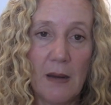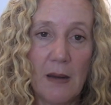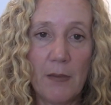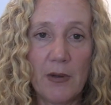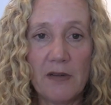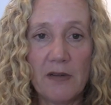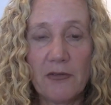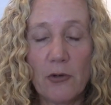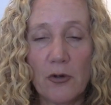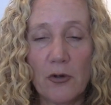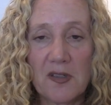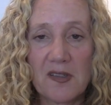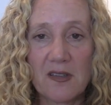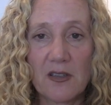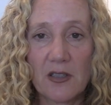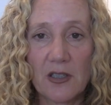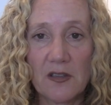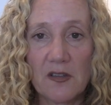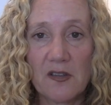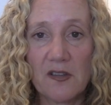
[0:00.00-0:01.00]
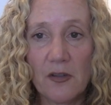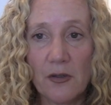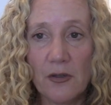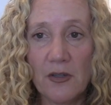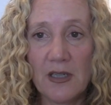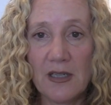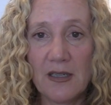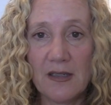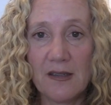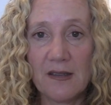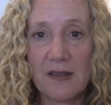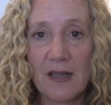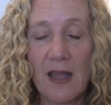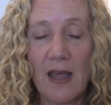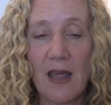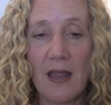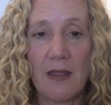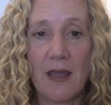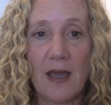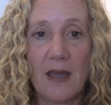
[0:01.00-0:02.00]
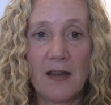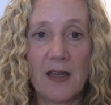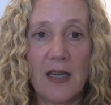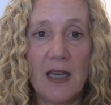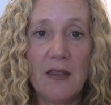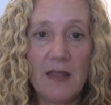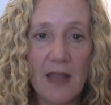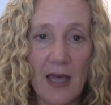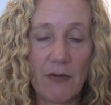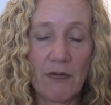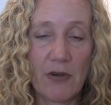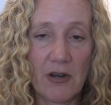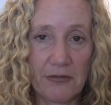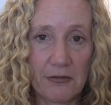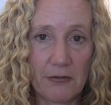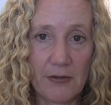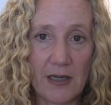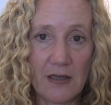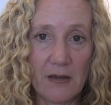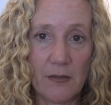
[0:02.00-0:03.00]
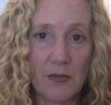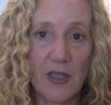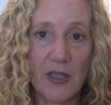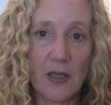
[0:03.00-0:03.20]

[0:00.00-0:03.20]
But of course, the concern is that in that referendum,